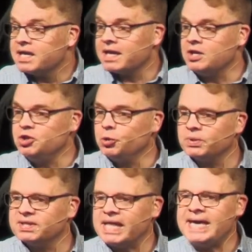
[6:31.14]
Can you
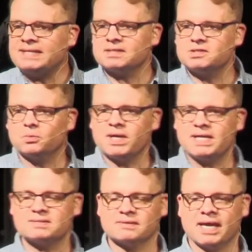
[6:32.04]
relate to what
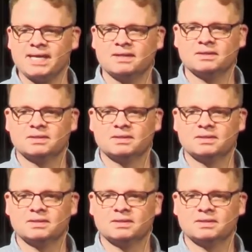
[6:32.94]
it's like